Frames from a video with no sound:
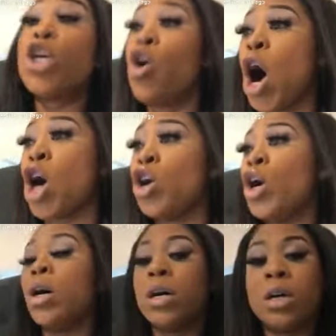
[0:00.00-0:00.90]
You
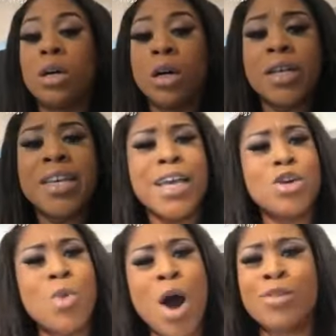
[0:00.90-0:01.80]

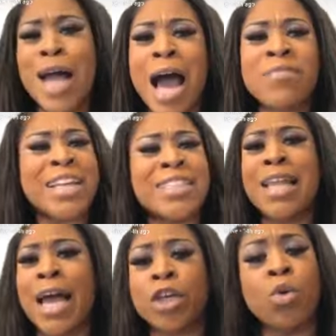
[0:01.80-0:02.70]
on live acting
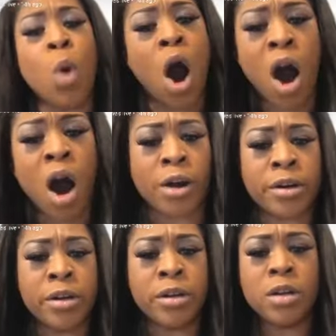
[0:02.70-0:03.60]
like you hard.
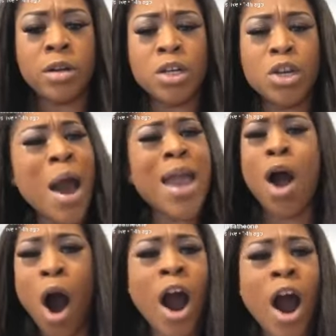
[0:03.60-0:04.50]
You ain't
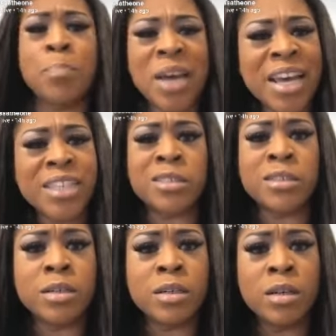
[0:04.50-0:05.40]
hard, bitch.
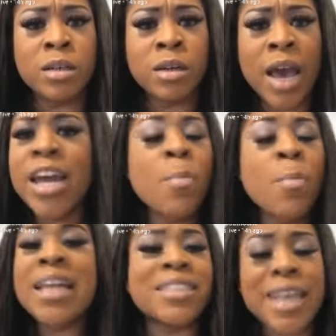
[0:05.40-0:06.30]
Ain't
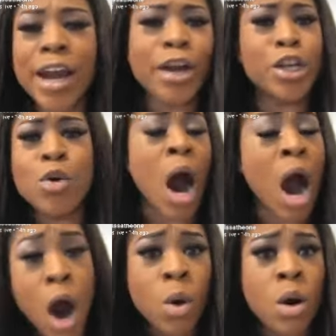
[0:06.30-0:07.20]
nobody scared of you, ho.
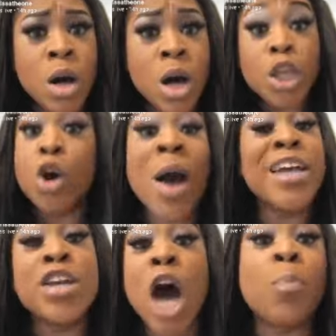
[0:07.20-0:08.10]
You ain't
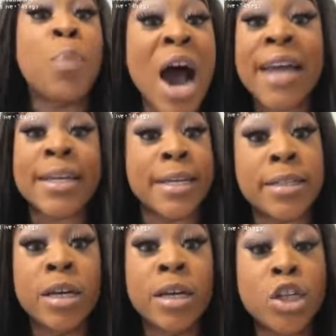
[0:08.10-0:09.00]
nobody.
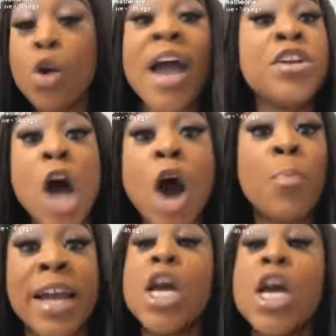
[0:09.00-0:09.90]
You ain't
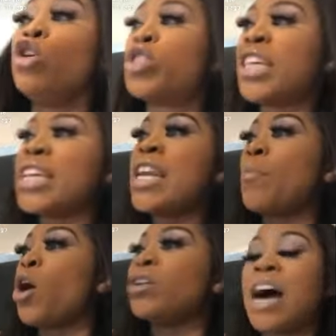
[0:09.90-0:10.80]
nobody. You sitting up
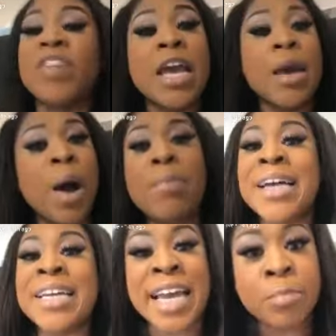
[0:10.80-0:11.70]
on Love and Hip Hop
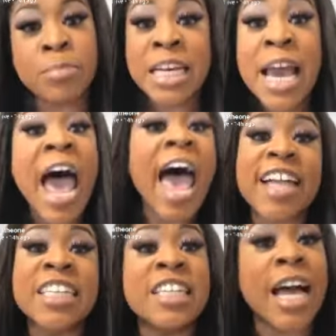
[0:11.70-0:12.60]
Miami,
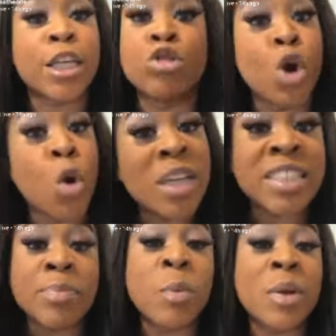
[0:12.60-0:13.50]
acting like you doing
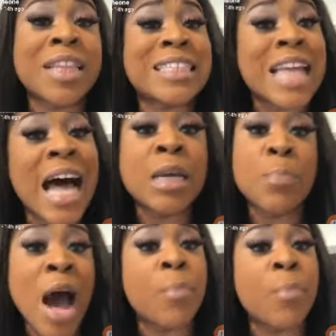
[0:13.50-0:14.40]
something with these
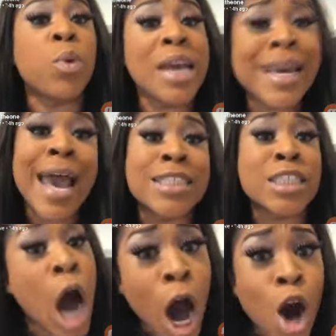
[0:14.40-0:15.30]
lollipop weak-ass
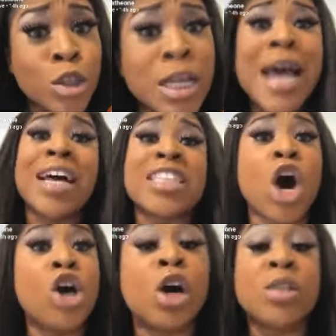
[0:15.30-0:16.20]
hoes that's
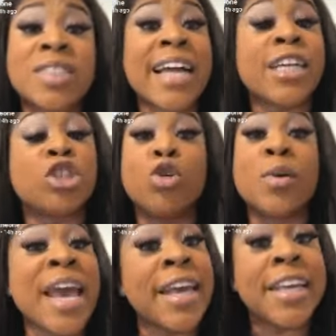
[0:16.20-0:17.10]
on your side because you
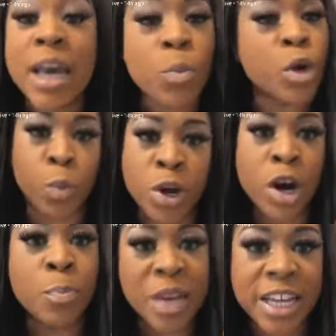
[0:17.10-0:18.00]
can't get with a
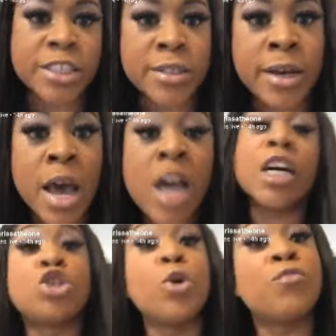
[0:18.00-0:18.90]
real bitch.
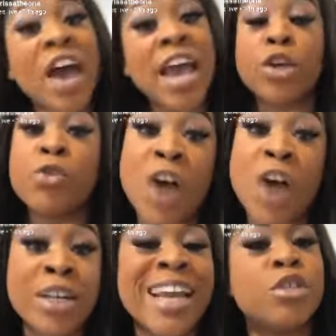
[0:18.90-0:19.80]
Because you fake, you
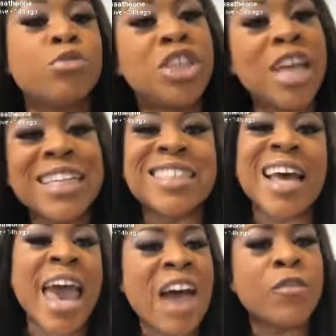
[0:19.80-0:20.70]
funny, and you jealous of
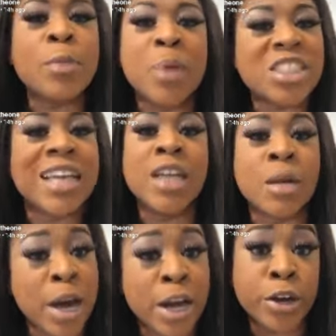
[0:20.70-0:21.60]
every bitch that look
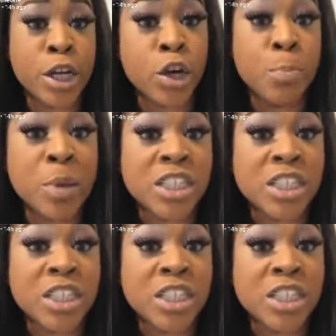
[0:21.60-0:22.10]
better than you, bitch.